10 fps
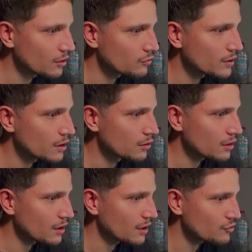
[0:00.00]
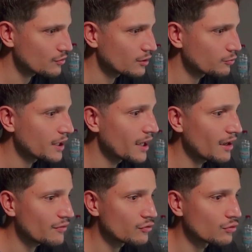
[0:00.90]
that we are looking at, right, we
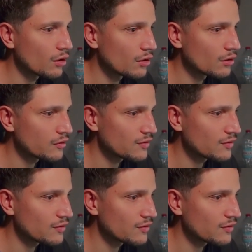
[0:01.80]
have to hold,